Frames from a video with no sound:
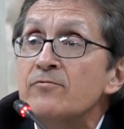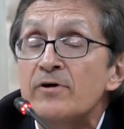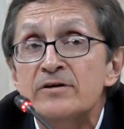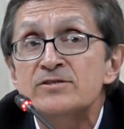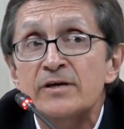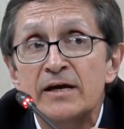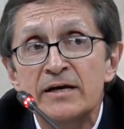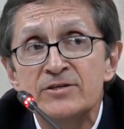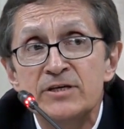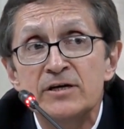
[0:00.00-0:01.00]
There is
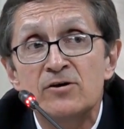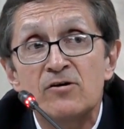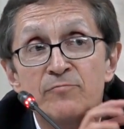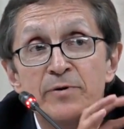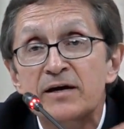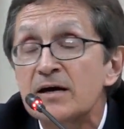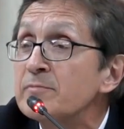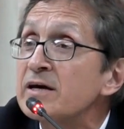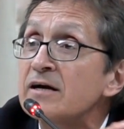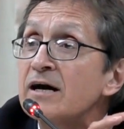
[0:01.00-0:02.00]
the idea of
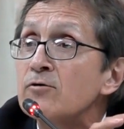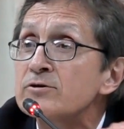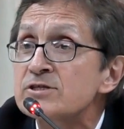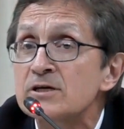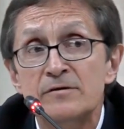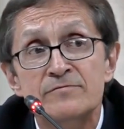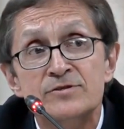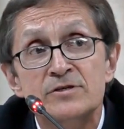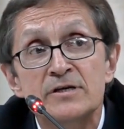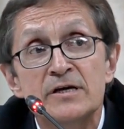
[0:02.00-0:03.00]
becoming
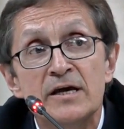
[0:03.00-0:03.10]
ourselves